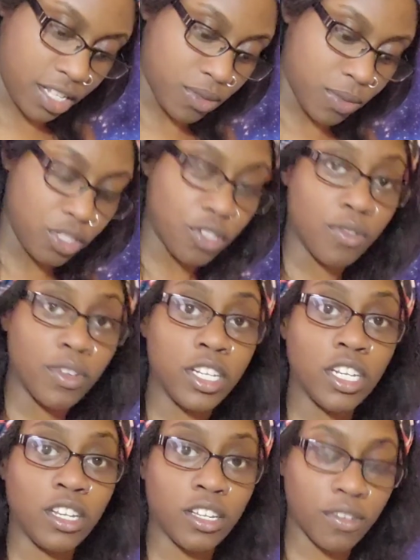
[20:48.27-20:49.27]
And that's what you're
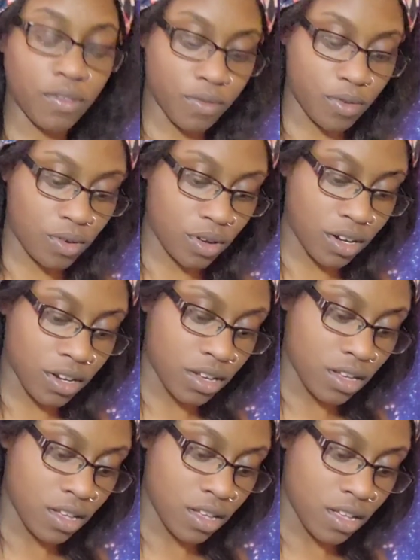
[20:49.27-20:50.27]
really looking
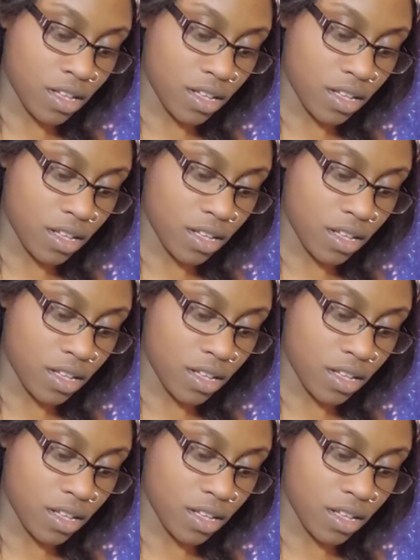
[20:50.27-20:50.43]
for.